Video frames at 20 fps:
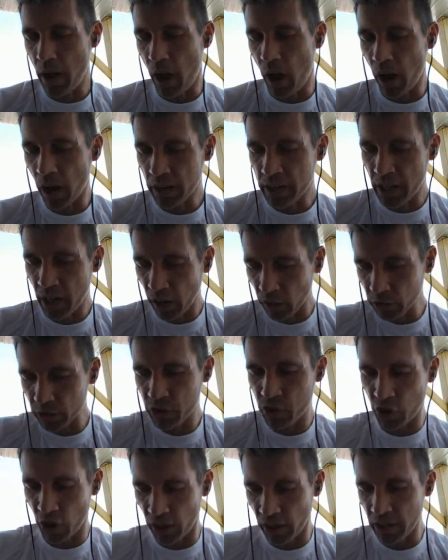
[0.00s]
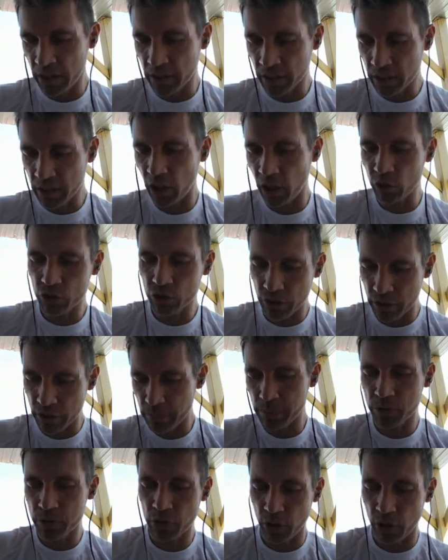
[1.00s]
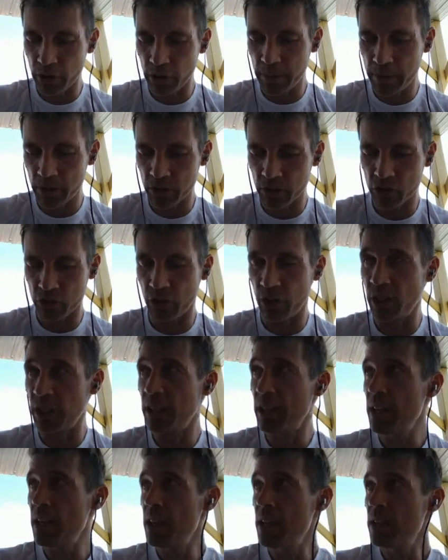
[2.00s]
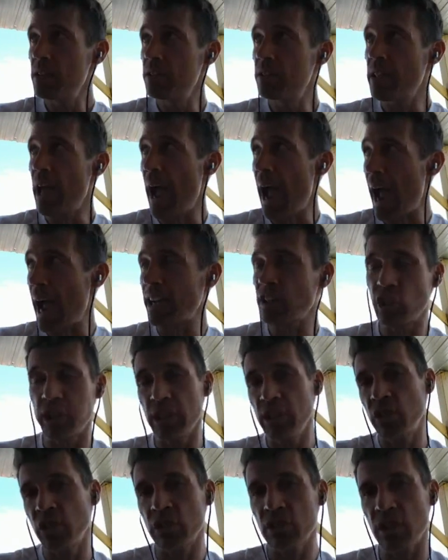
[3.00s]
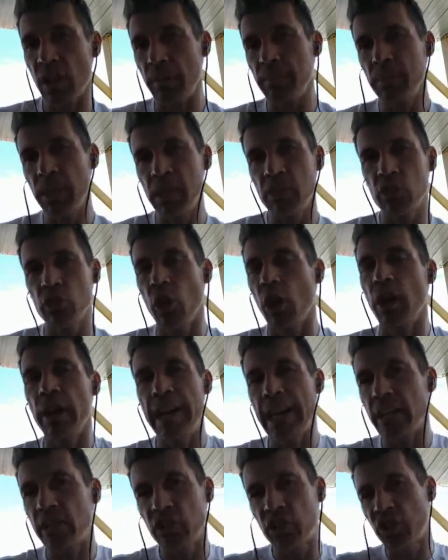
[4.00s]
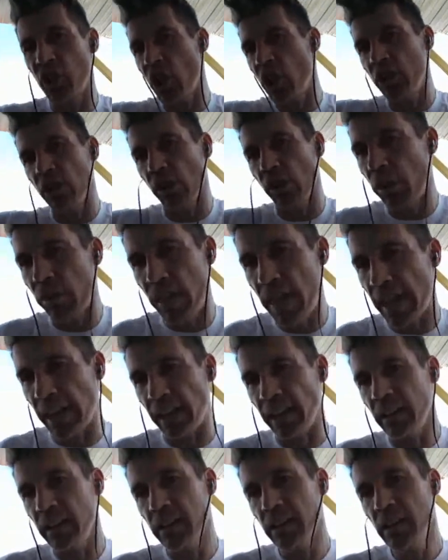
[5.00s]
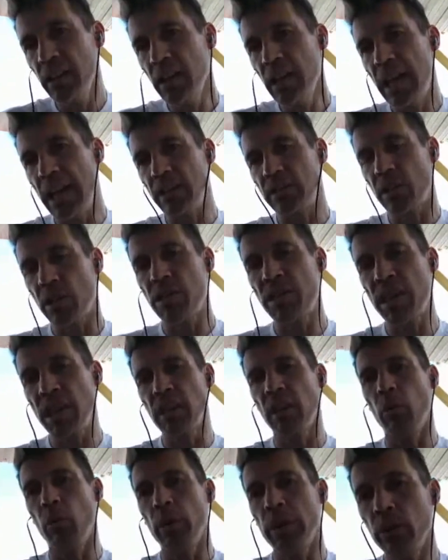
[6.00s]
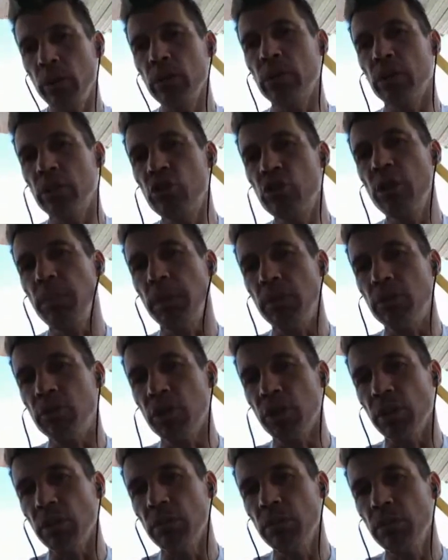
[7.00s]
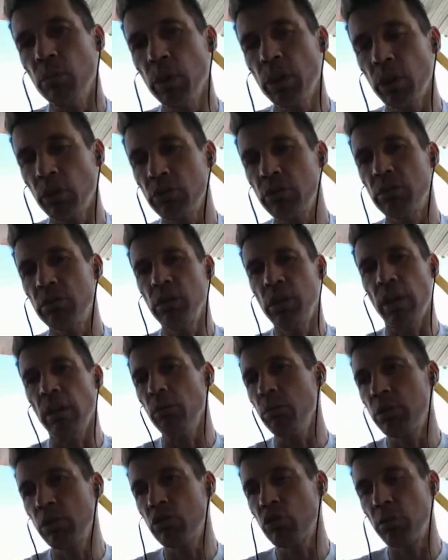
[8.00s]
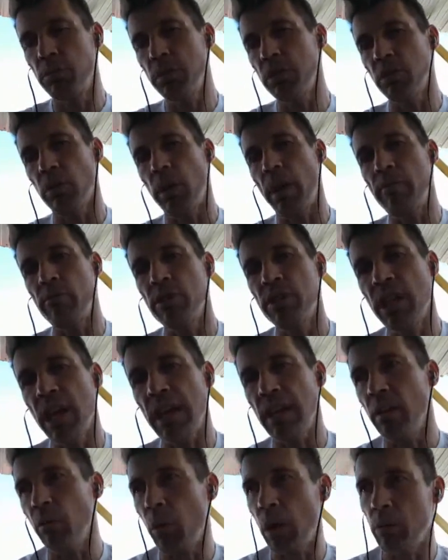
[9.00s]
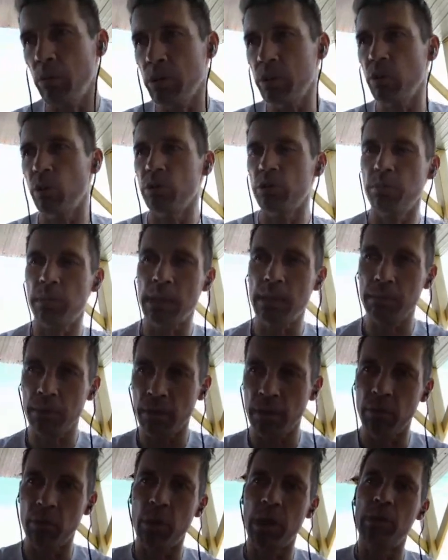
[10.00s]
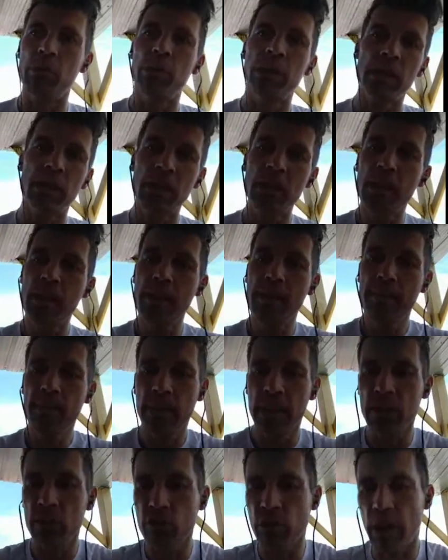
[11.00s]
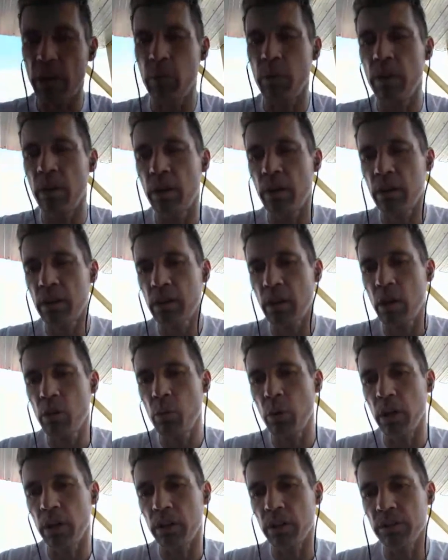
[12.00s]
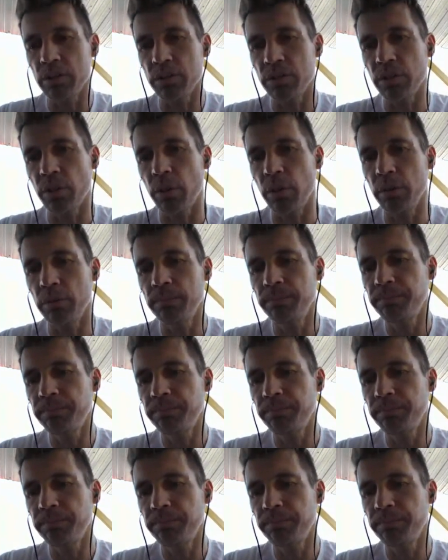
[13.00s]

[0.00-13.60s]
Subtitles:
our culture and the culture of the petroleum industry actually just it's not an external thing. It's a thing that we all contribute to. We contribute to it every day in the way we talk to people and the way we interact with our co-workers and so on.